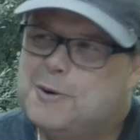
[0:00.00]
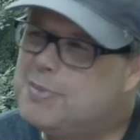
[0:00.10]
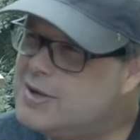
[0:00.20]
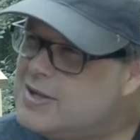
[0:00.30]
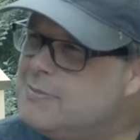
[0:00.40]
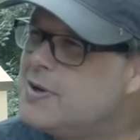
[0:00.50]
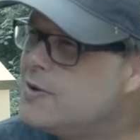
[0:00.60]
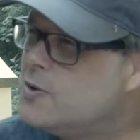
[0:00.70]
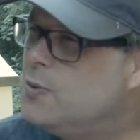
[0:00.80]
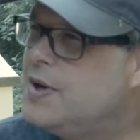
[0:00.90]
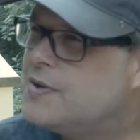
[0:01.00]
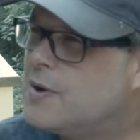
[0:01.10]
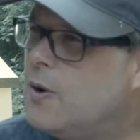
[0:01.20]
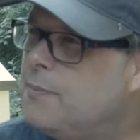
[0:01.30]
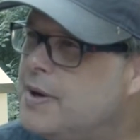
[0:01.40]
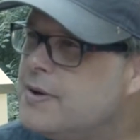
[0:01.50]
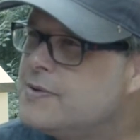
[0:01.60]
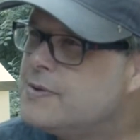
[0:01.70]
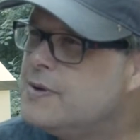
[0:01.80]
but it seems like 2 weeks ago, because